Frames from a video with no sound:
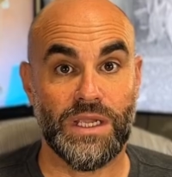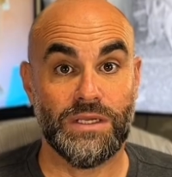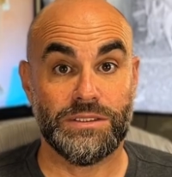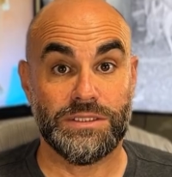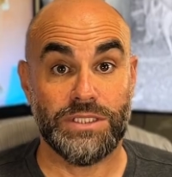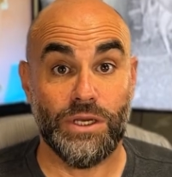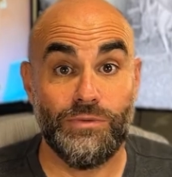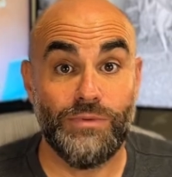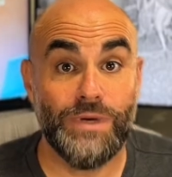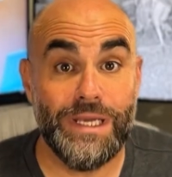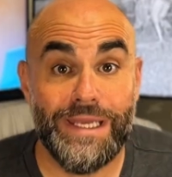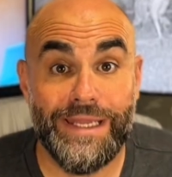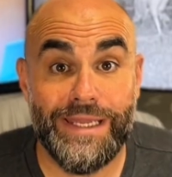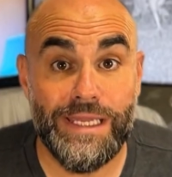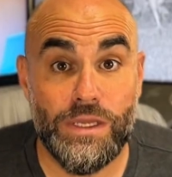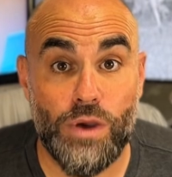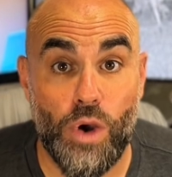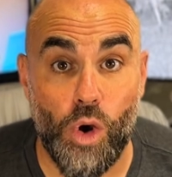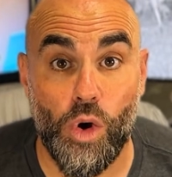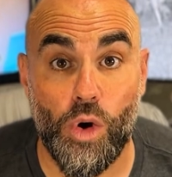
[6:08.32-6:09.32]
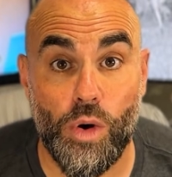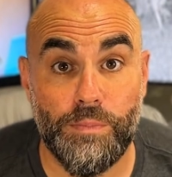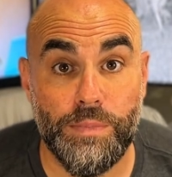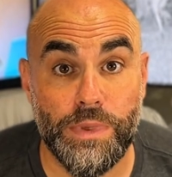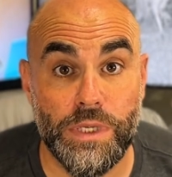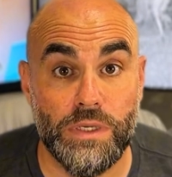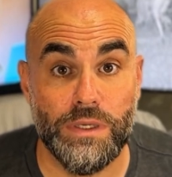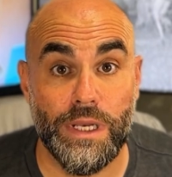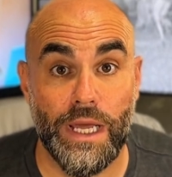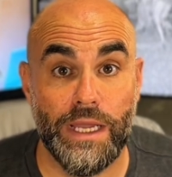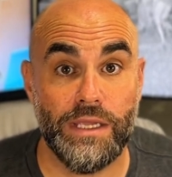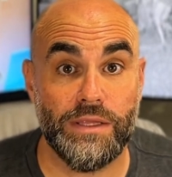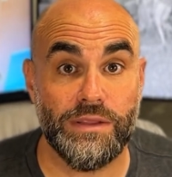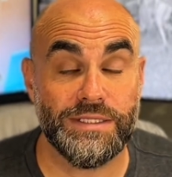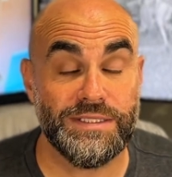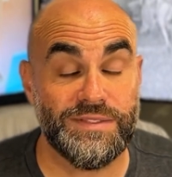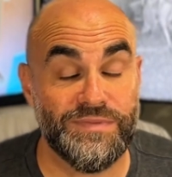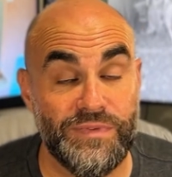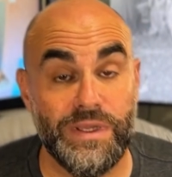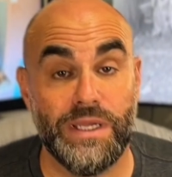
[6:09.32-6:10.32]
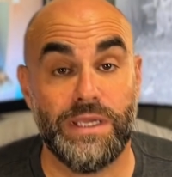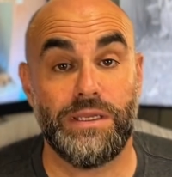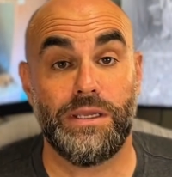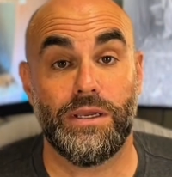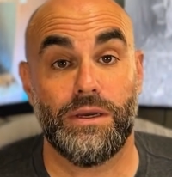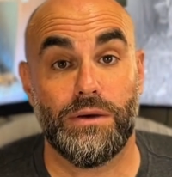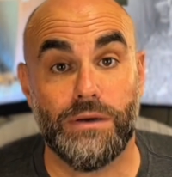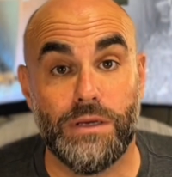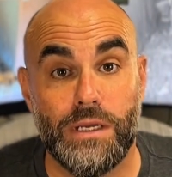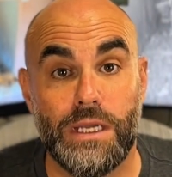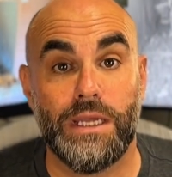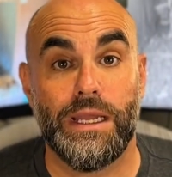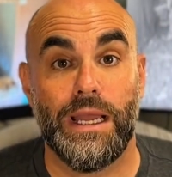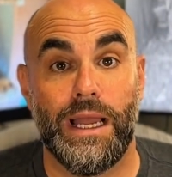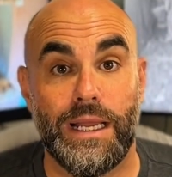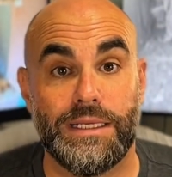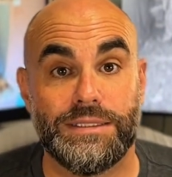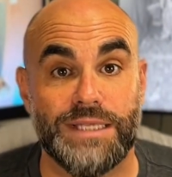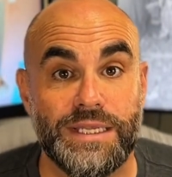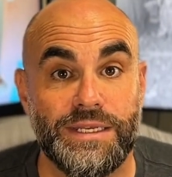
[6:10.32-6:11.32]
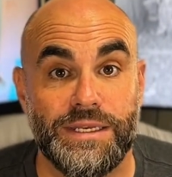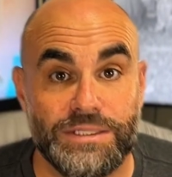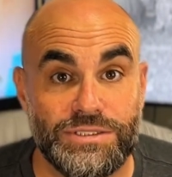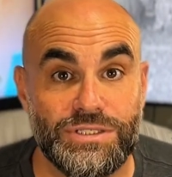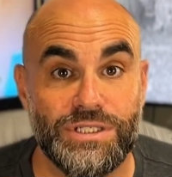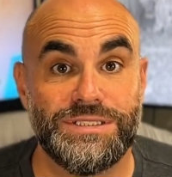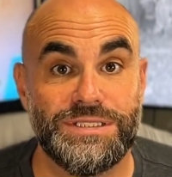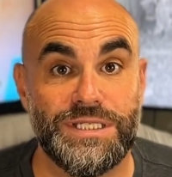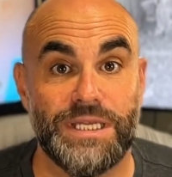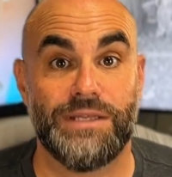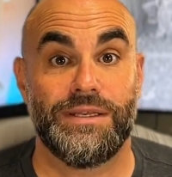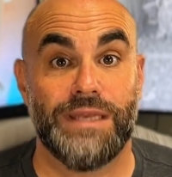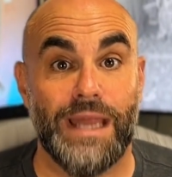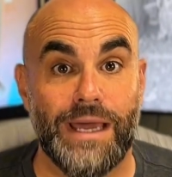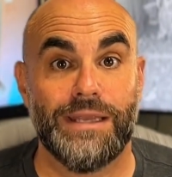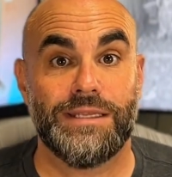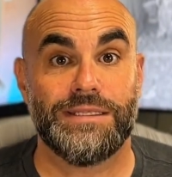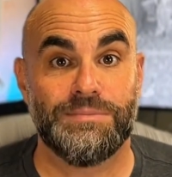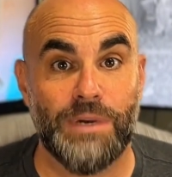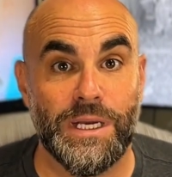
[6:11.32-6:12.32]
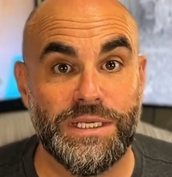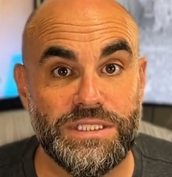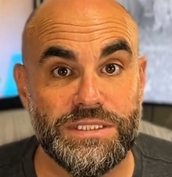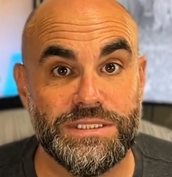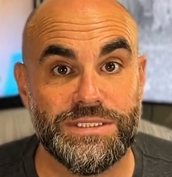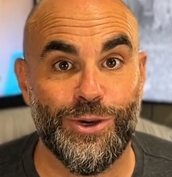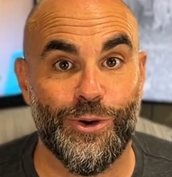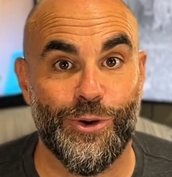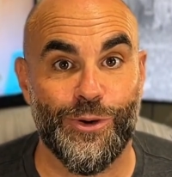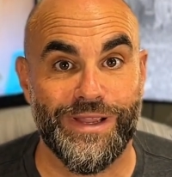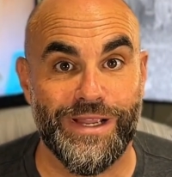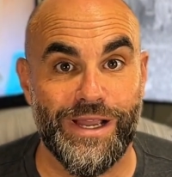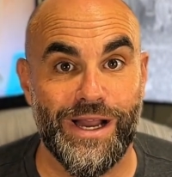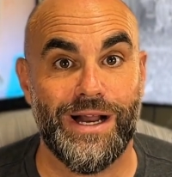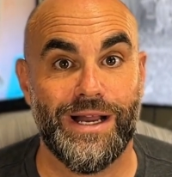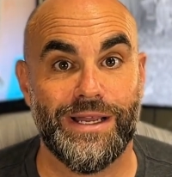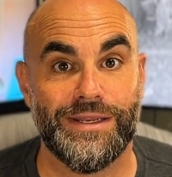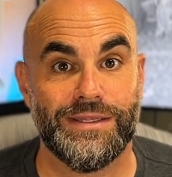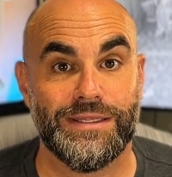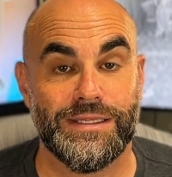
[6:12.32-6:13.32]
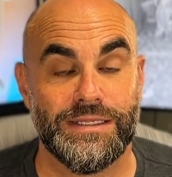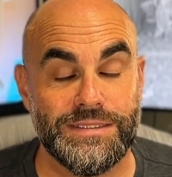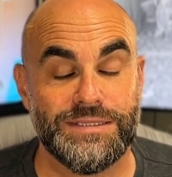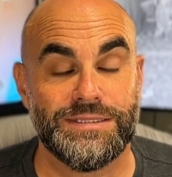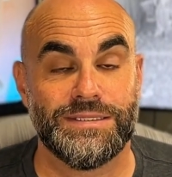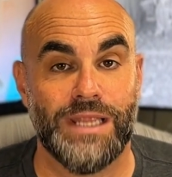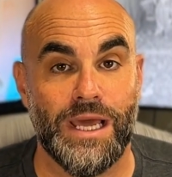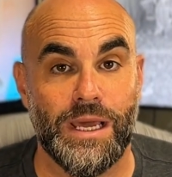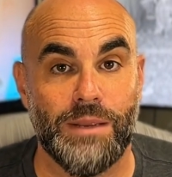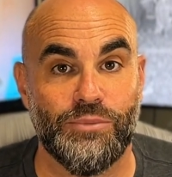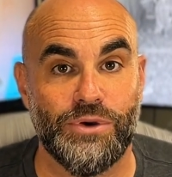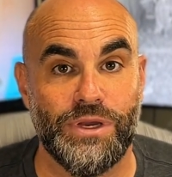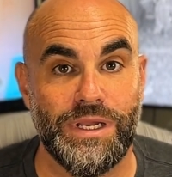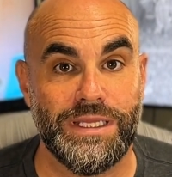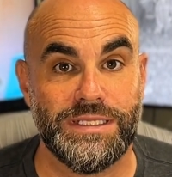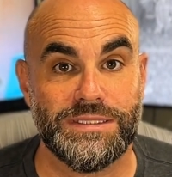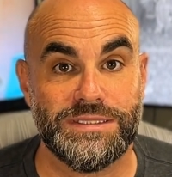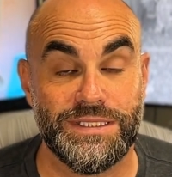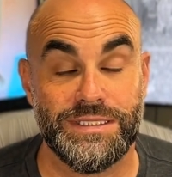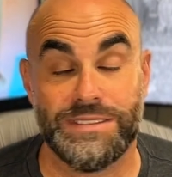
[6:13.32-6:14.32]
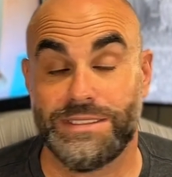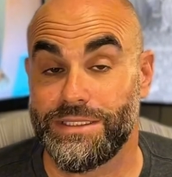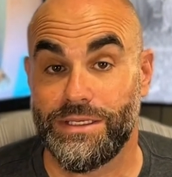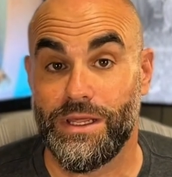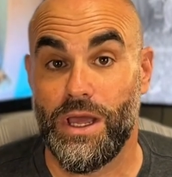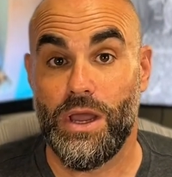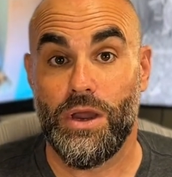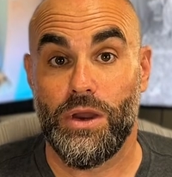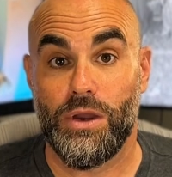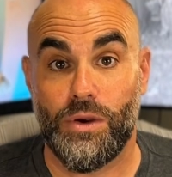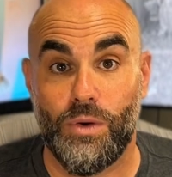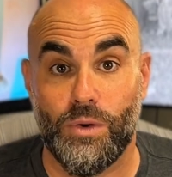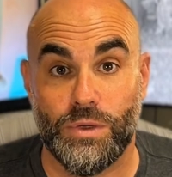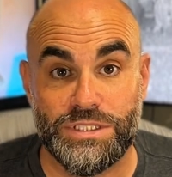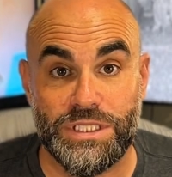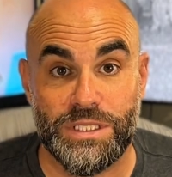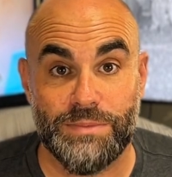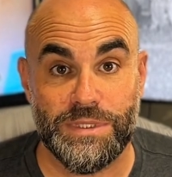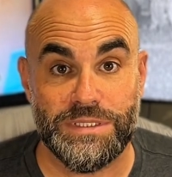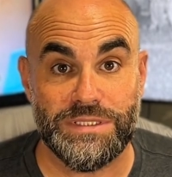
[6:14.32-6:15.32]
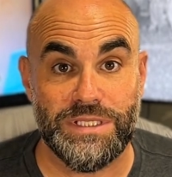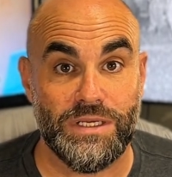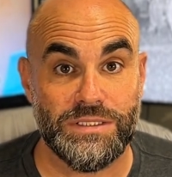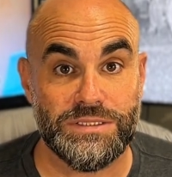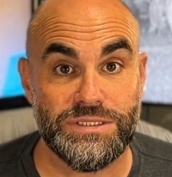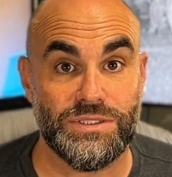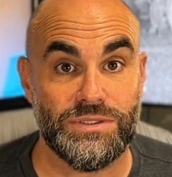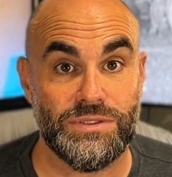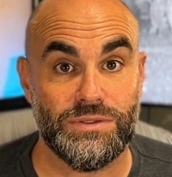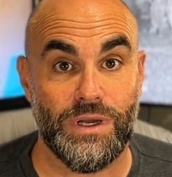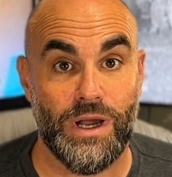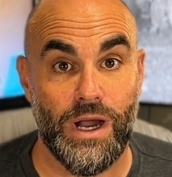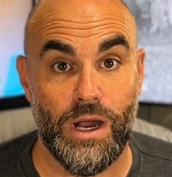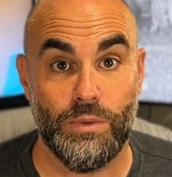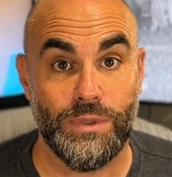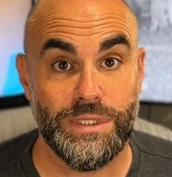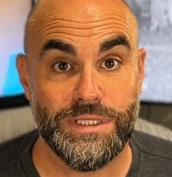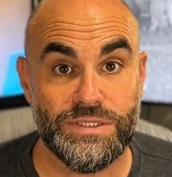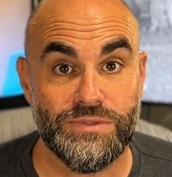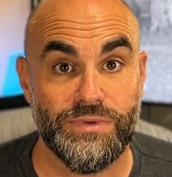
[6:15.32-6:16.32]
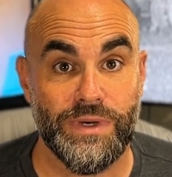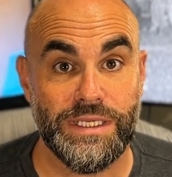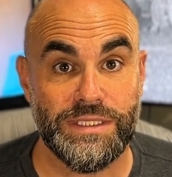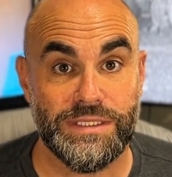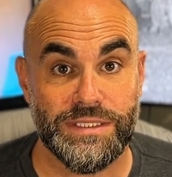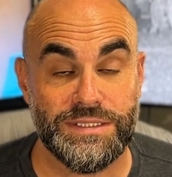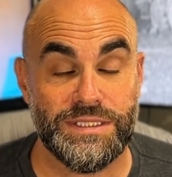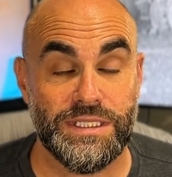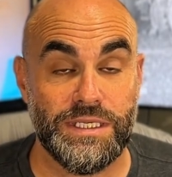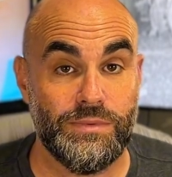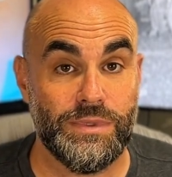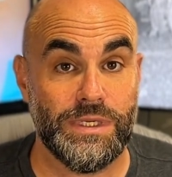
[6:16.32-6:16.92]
So I really hope you like this video. As I initially said, not as much as going on. This is the non-breeding season. Courtship is also always great to see.